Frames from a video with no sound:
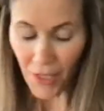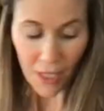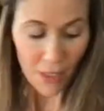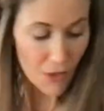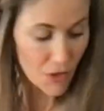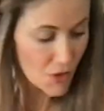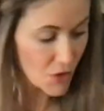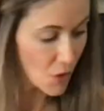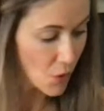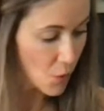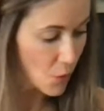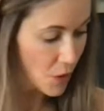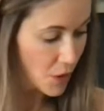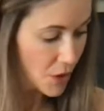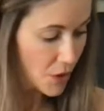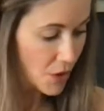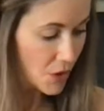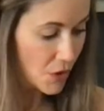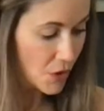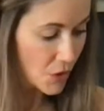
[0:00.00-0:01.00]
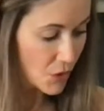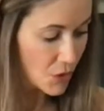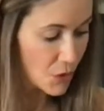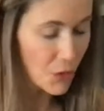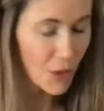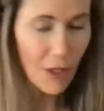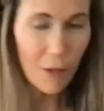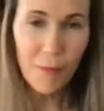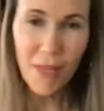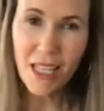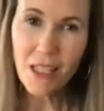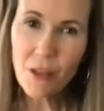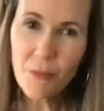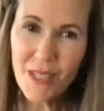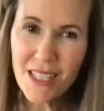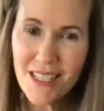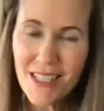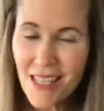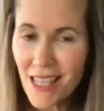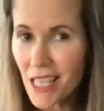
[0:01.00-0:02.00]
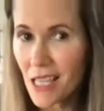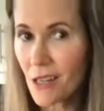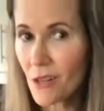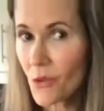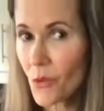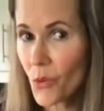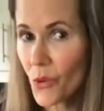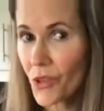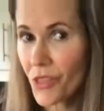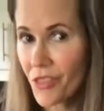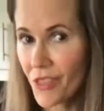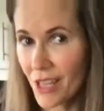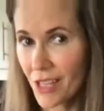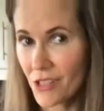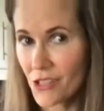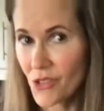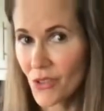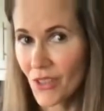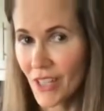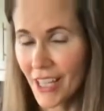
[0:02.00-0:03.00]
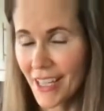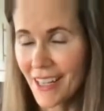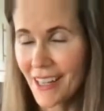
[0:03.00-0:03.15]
So you can make them as thin or thick as you like.